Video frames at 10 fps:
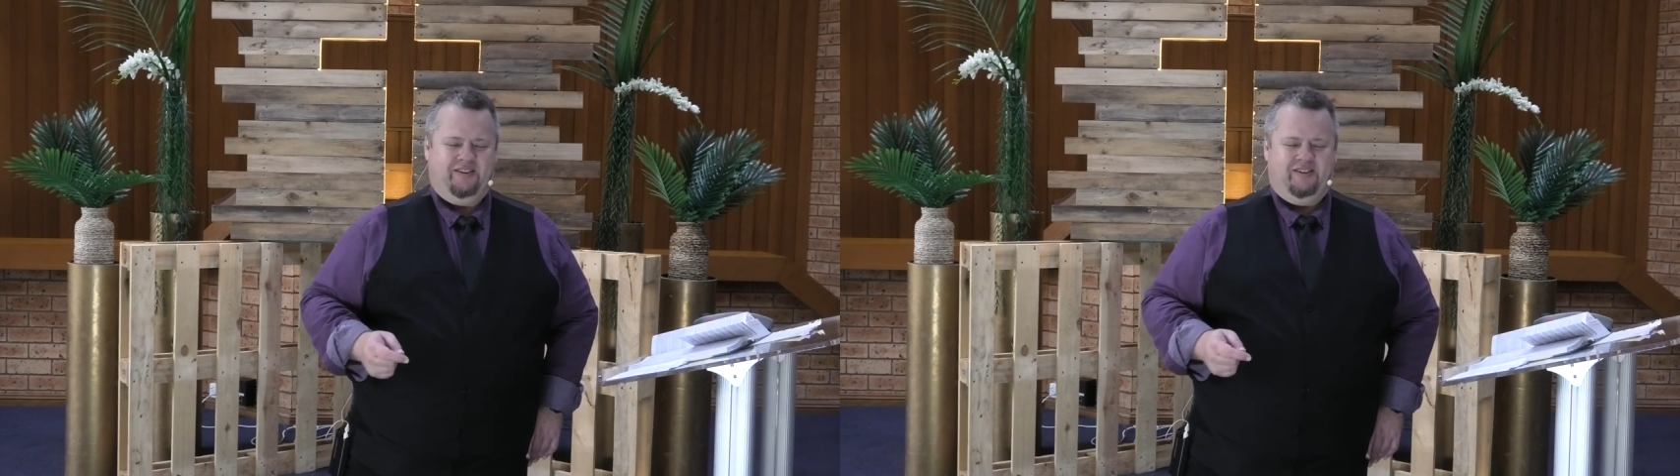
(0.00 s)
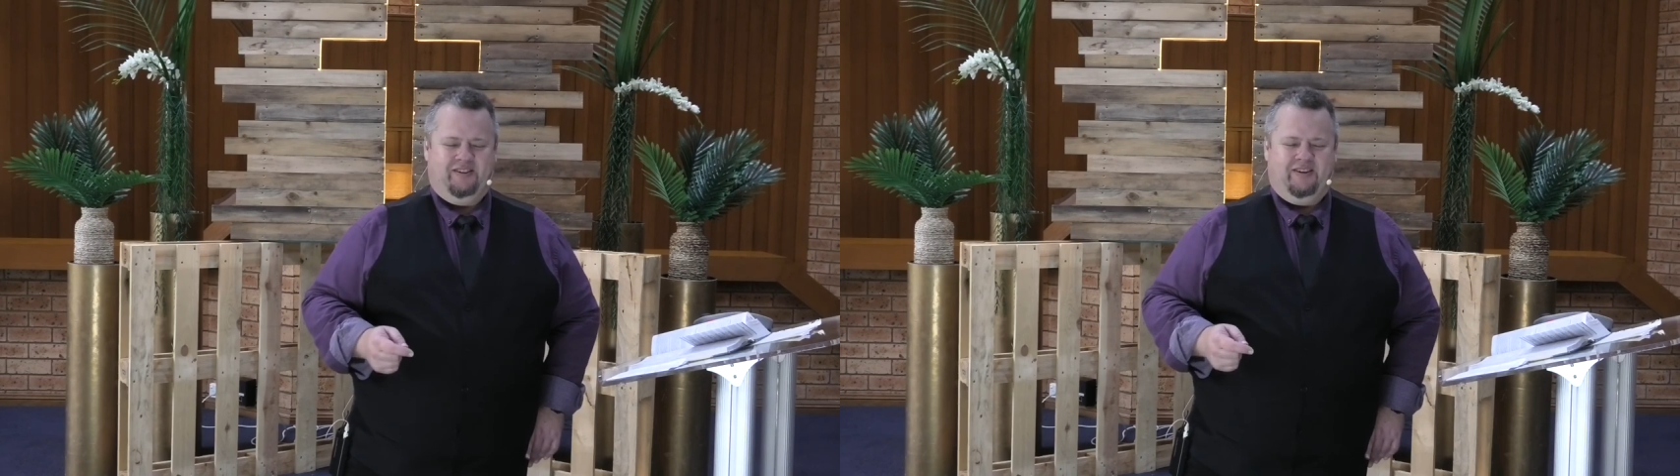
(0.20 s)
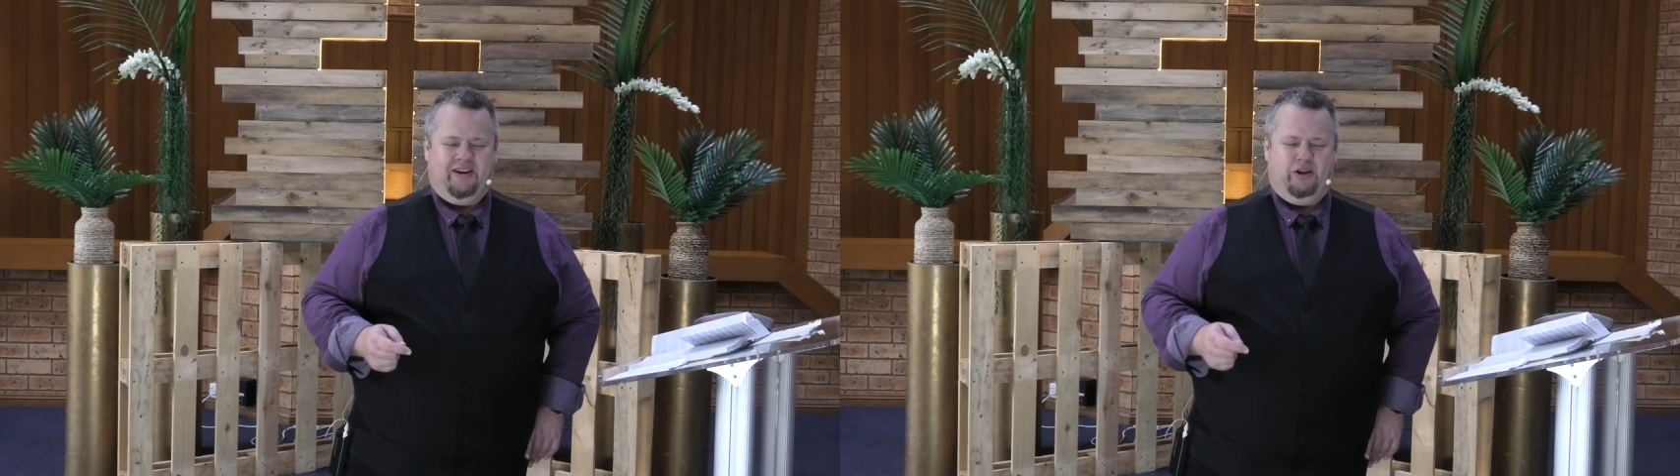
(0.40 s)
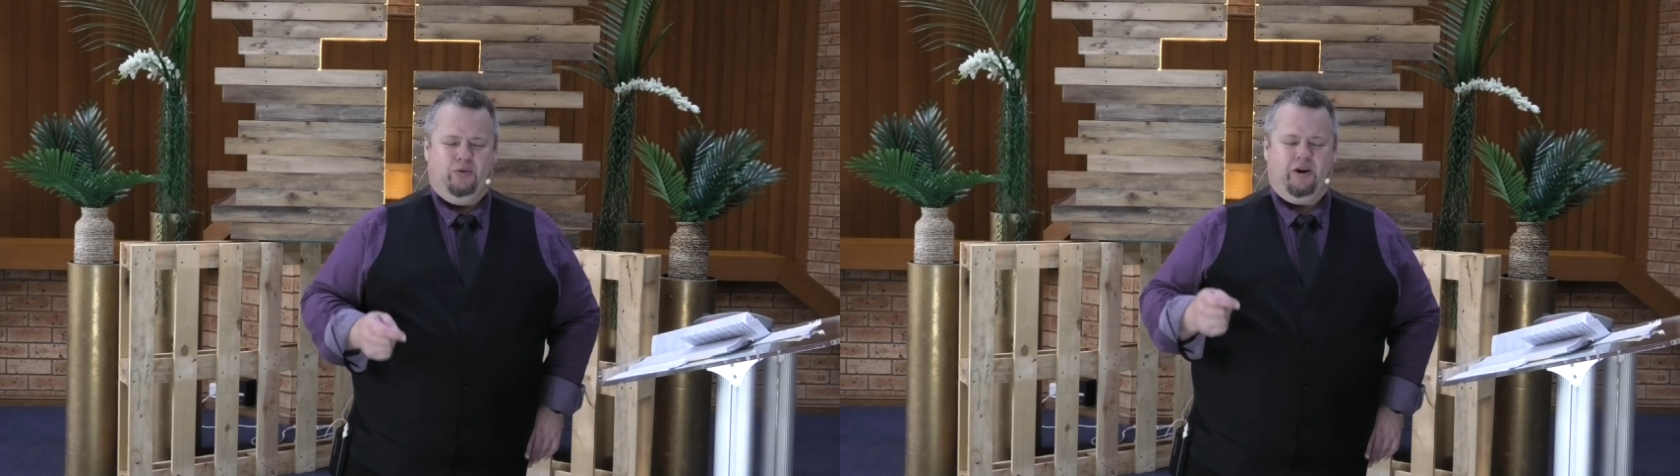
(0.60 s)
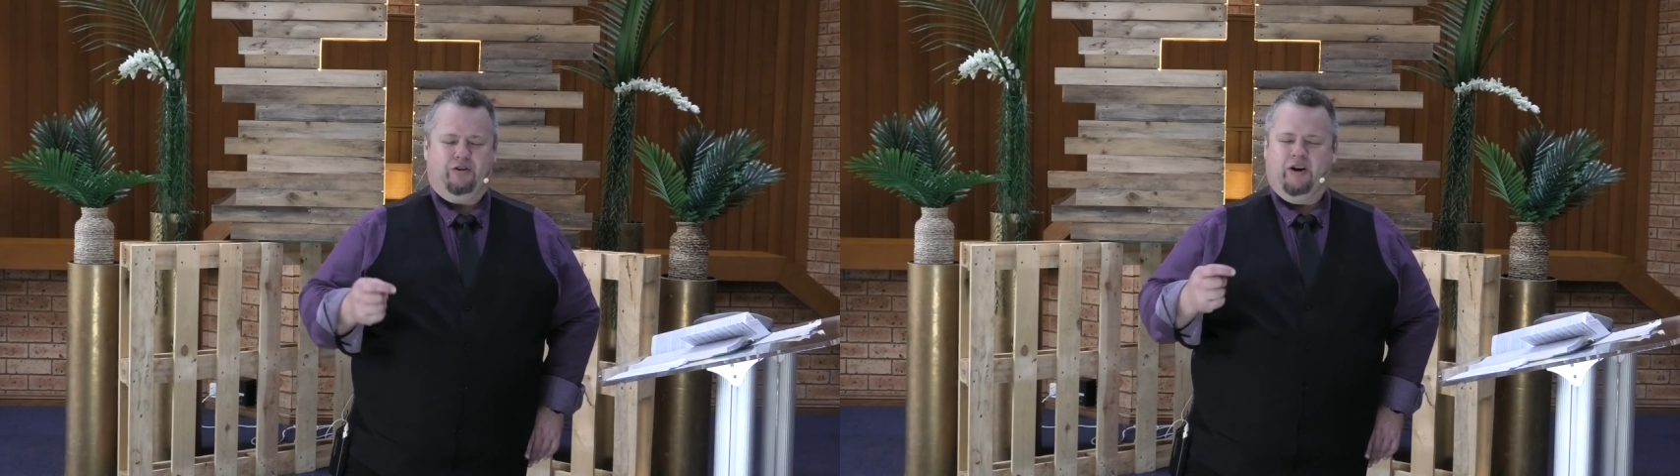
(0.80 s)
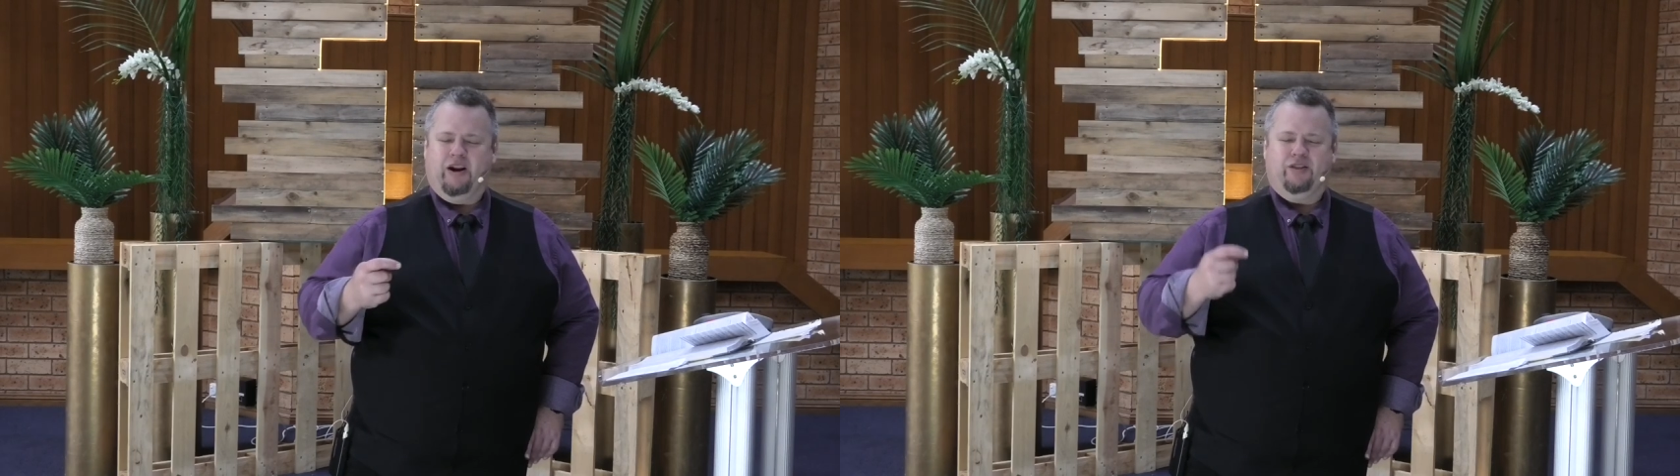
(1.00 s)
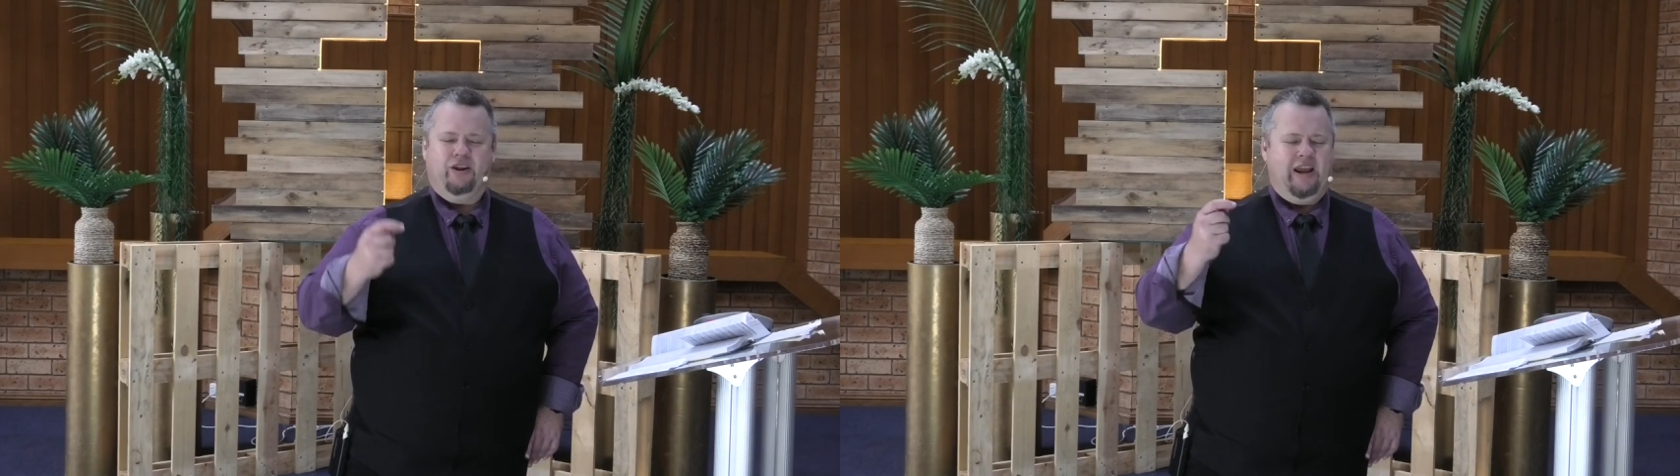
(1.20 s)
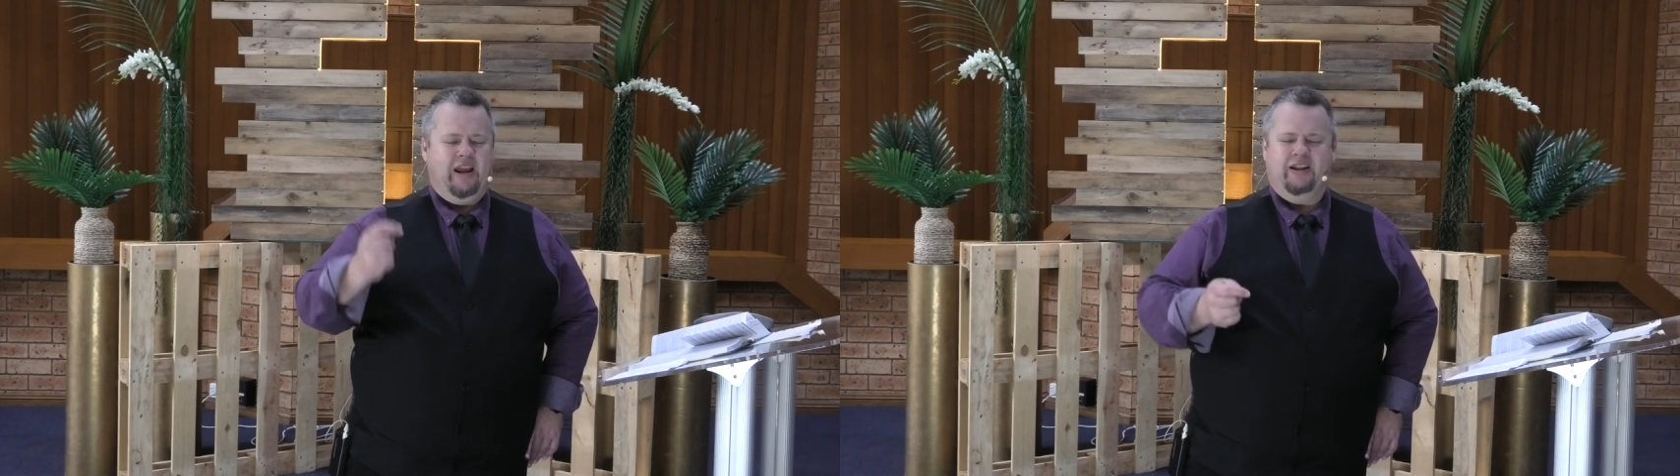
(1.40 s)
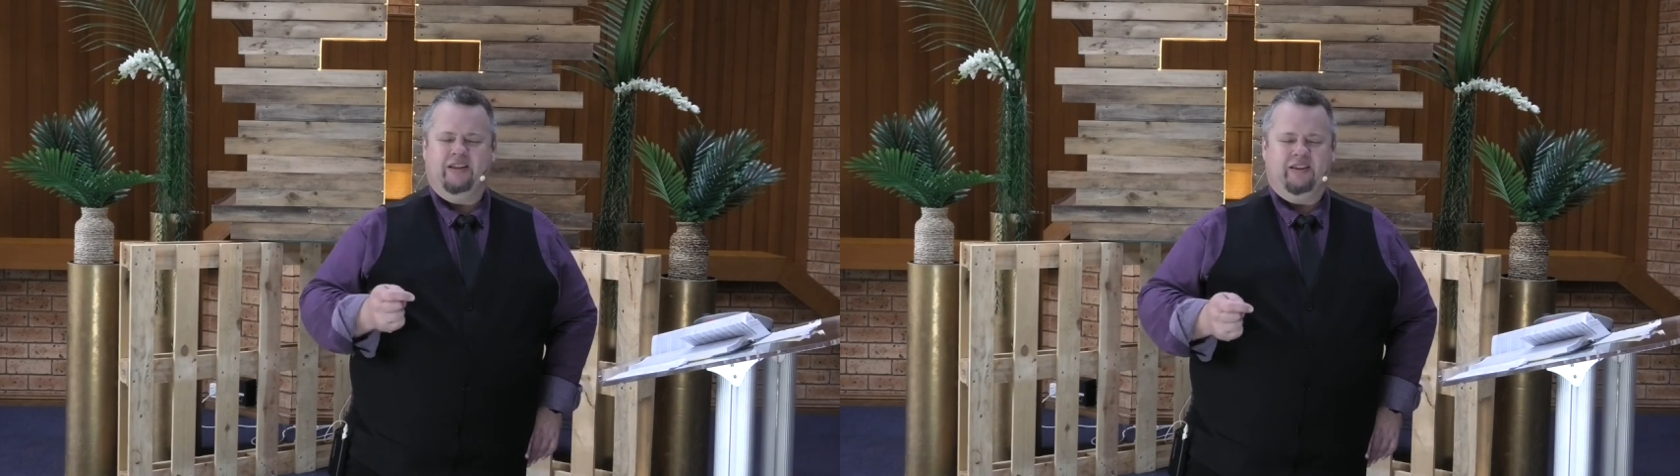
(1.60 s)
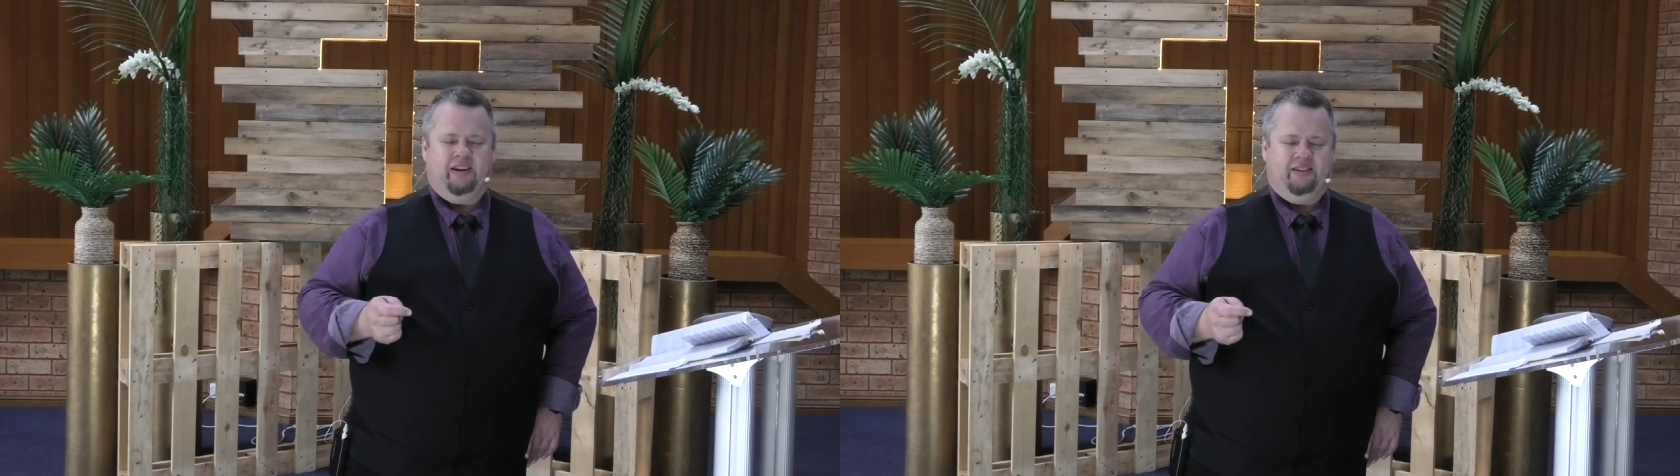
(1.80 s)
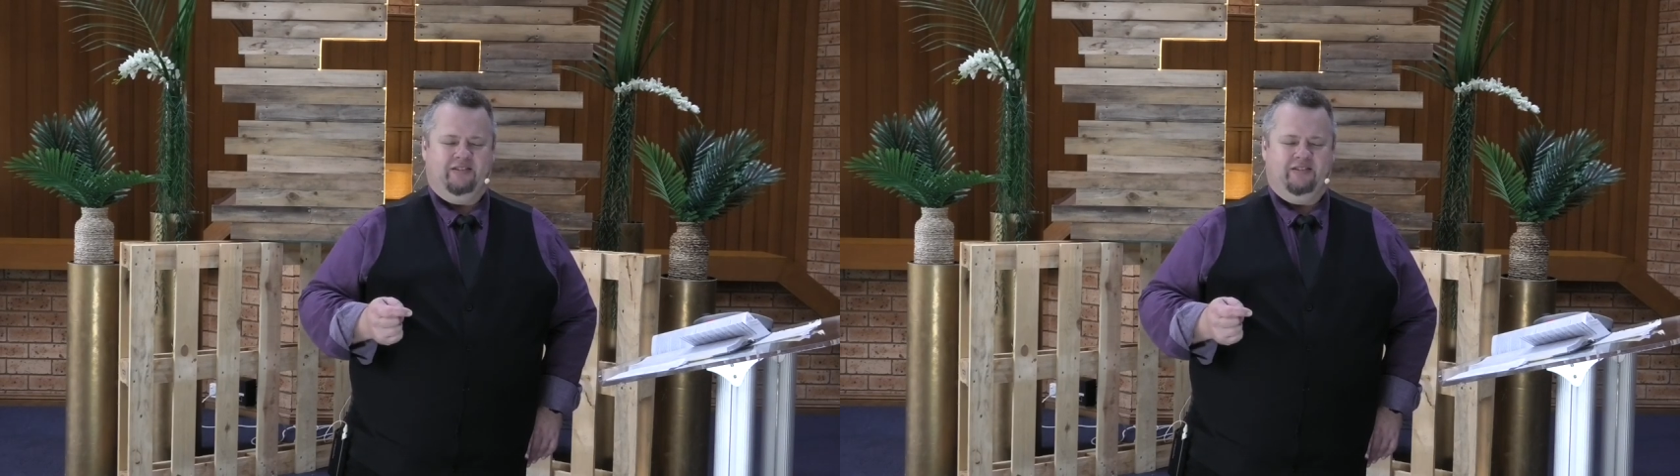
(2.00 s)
and you are greater than anything